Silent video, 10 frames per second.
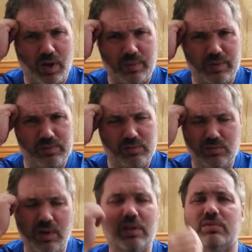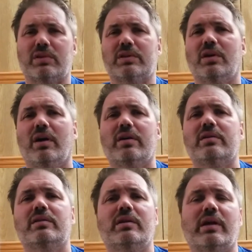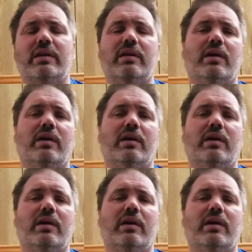but really tired tonight.